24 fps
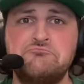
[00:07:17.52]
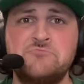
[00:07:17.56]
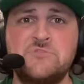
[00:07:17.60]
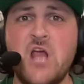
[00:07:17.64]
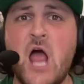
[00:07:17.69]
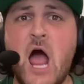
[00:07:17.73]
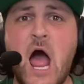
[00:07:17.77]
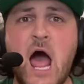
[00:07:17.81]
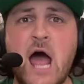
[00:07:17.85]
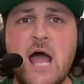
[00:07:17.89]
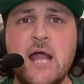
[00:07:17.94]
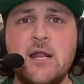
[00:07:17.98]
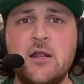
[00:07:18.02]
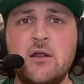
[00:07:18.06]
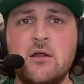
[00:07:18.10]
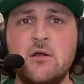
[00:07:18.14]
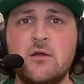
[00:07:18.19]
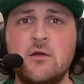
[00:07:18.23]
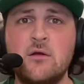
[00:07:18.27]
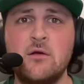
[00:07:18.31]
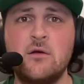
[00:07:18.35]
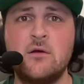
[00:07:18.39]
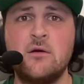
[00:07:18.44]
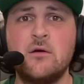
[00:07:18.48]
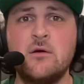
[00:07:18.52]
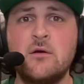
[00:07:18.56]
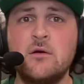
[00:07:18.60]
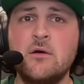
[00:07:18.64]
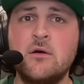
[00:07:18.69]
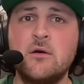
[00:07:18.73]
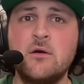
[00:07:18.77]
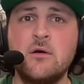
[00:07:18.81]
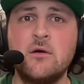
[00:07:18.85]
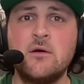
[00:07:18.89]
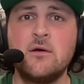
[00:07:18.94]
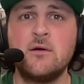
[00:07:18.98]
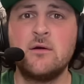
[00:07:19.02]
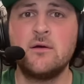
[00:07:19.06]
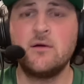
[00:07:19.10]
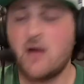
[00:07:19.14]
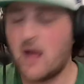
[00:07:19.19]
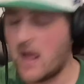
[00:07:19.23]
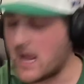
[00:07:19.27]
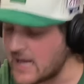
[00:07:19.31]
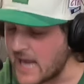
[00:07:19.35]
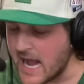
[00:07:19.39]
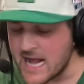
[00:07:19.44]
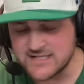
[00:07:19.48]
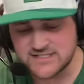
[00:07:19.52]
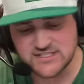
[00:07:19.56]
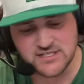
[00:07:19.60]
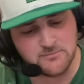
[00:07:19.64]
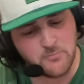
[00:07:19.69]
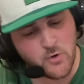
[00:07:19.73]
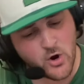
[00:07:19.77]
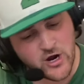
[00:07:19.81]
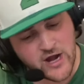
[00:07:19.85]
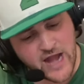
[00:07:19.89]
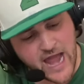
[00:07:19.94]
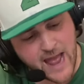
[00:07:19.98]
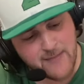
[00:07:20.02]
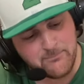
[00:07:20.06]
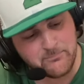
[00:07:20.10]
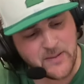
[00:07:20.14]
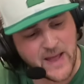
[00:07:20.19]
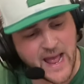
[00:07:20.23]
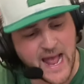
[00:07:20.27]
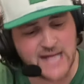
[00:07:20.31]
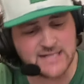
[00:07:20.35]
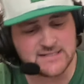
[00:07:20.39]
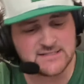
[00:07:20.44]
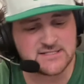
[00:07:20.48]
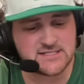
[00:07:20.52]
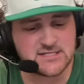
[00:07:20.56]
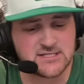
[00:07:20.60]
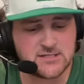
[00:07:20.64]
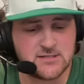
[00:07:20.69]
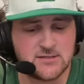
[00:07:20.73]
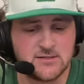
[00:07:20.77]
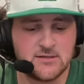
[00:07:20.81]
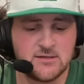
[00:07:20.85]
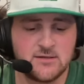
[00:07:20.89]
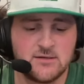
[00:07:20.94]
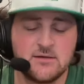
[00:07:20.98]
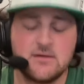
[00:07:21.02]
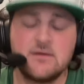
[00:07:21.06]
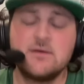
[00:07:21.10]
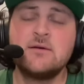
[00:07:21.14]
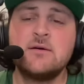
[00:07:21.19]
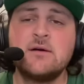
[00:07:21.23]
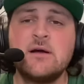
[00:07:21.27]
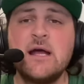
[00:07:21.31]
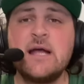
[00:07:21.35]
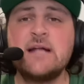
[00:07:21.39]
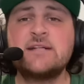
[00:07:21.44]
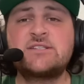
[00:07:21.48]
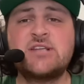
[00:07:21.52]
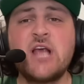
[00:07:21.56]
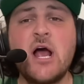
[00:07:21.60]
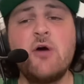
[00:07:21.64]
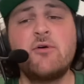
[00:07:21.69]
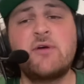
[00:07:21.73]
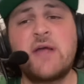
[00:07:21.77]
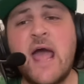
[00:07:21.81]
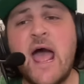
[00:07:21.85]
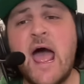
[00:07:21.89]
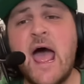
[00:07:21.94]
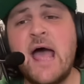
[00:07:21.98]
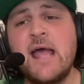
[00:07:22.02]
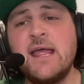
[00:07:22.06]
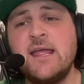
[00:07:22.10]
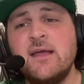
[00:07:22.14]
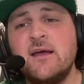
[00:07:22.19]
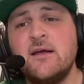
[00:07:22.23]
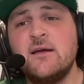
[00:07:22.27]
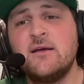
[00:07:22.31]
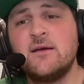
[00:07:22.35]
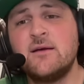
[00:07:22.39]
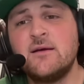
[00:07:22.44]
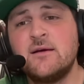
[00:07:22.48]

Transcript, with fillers: John, I got some more at-bats. It's okay.